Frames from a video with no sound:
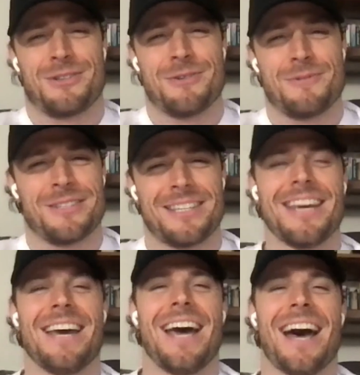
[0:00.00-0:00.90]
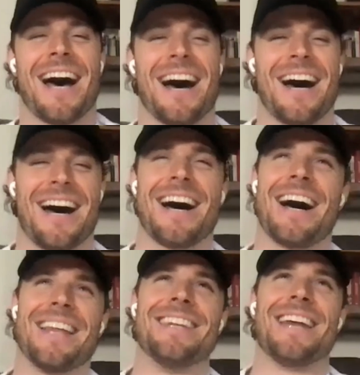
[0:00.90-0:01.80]
stupid,
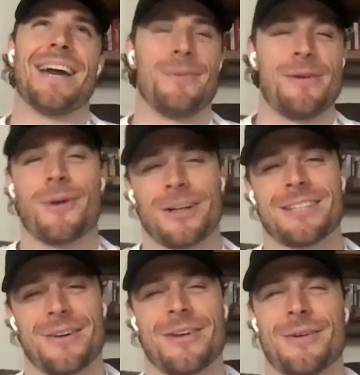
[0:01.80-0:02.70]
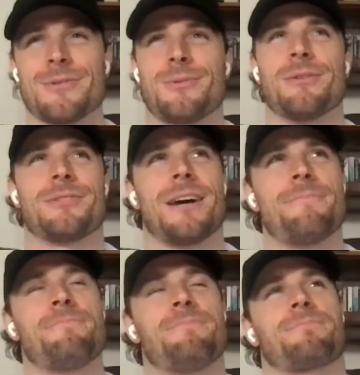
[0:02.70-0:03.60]
and we worked out that it was Wheel of
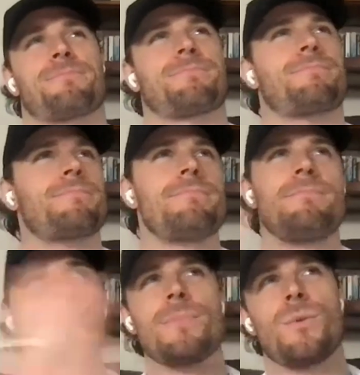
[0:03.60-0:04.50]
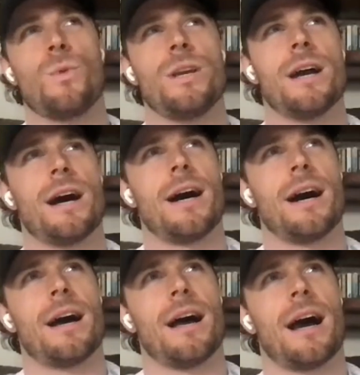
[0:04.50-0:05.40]
Time. We
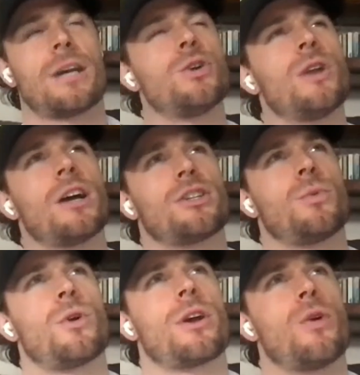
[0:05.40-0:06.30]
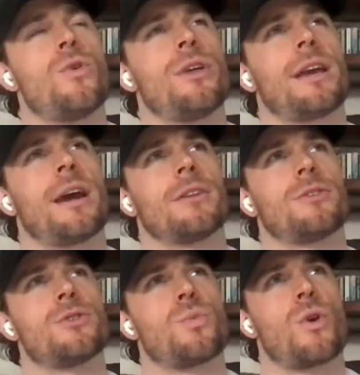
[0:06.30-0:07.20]
I couldn't actually work out who the
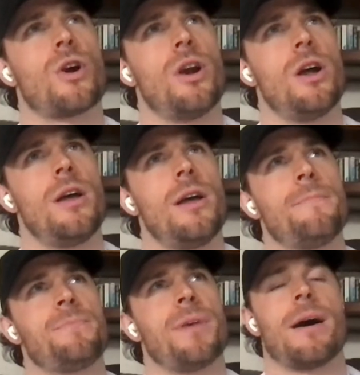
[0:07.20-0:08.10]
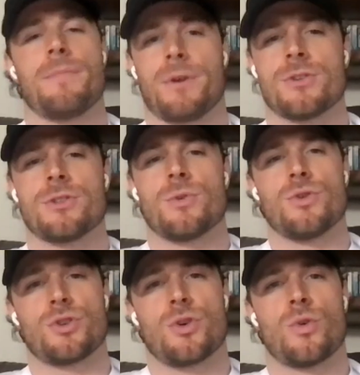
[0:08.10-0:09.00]
characters were, because they were
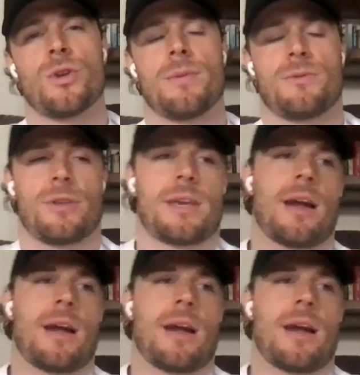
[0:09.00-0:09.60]
using code names for the